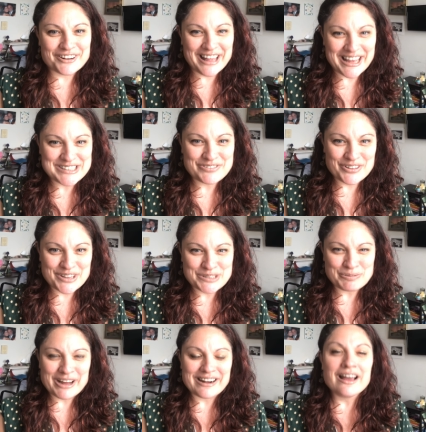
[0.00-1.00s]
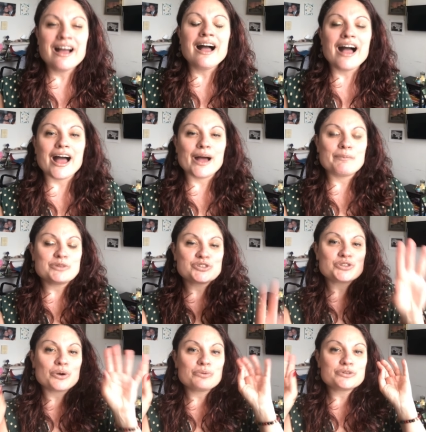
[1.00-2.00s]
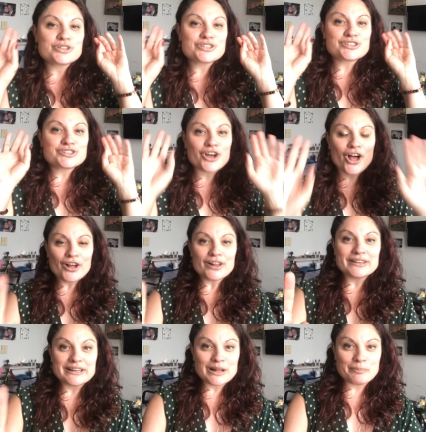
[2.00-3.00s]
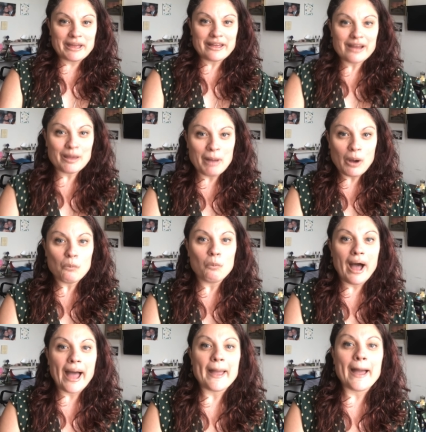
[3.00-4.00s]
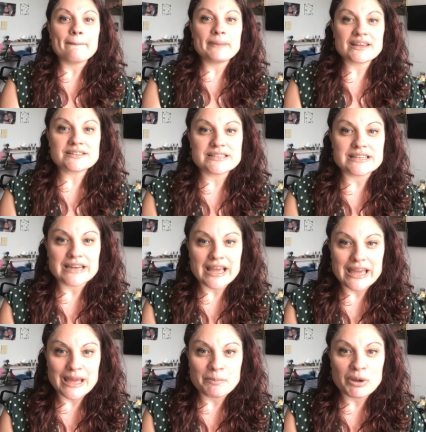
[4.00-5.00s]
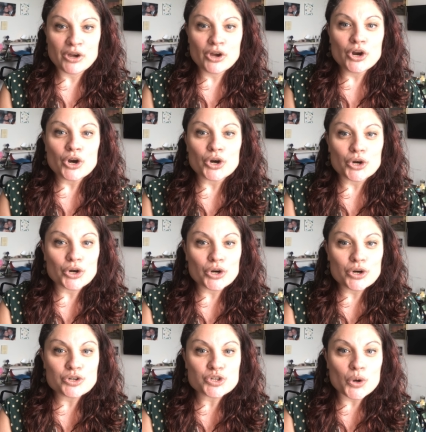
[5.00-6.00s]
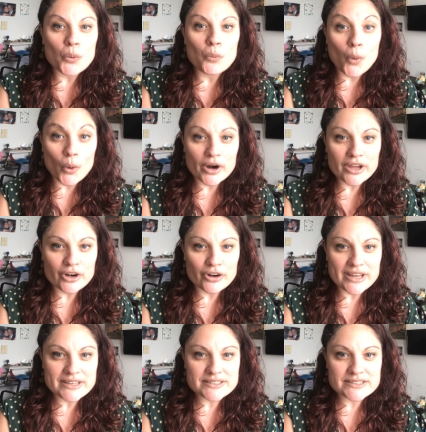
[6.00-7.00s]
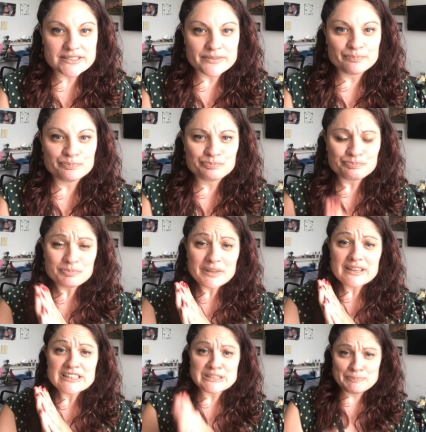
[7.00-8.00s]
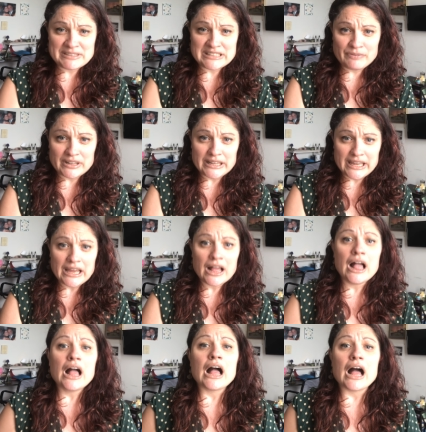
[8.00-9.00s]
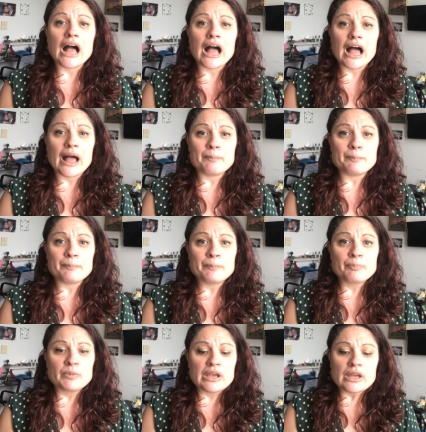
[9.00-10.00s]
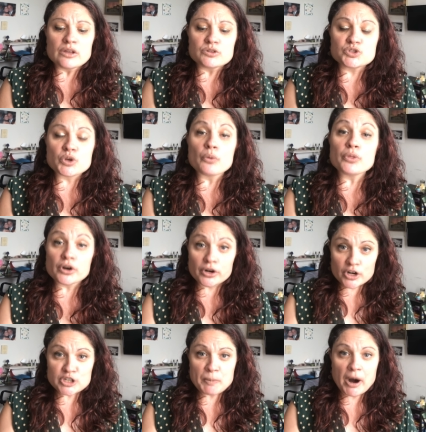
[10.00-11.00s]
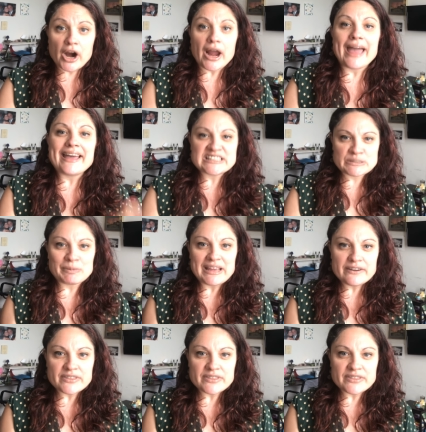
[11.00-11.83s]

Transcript: less for this one. Um, so just to talk a little bit about why I picked the name Urge Warrioress specifically. Um, so the urge part, I explained